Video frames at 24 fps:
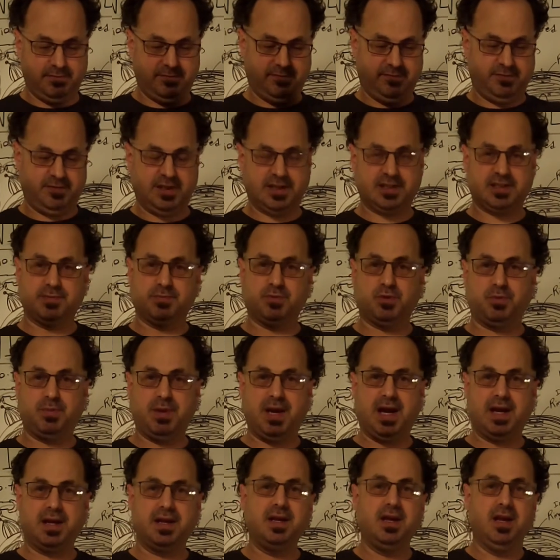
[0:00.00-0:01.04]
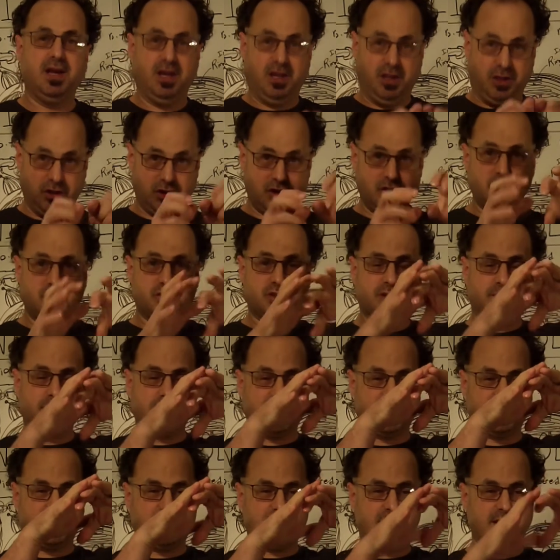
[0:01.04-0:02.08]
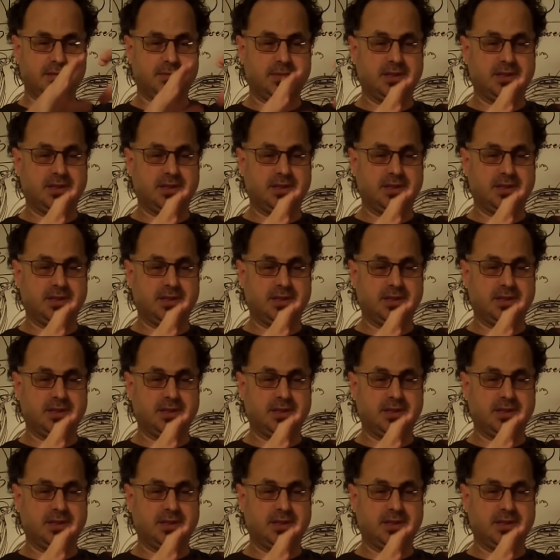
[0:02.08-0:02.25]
flexible mat. You could do something like that.